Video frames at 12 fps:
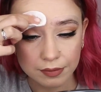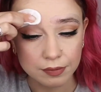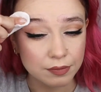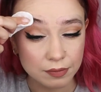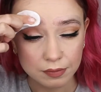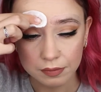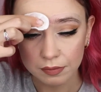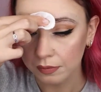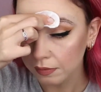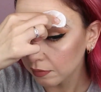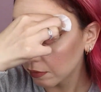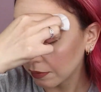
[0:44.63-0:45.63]
then
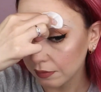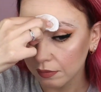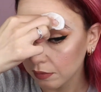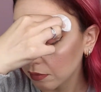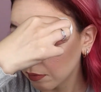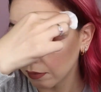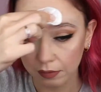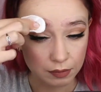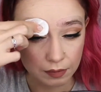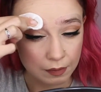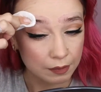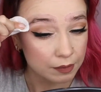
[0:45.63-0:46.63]
removing any excess
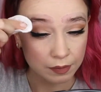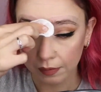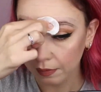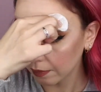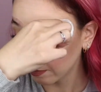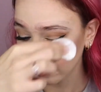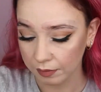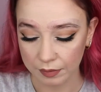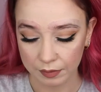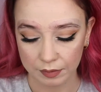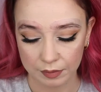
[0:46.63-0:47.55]
oils with a toner.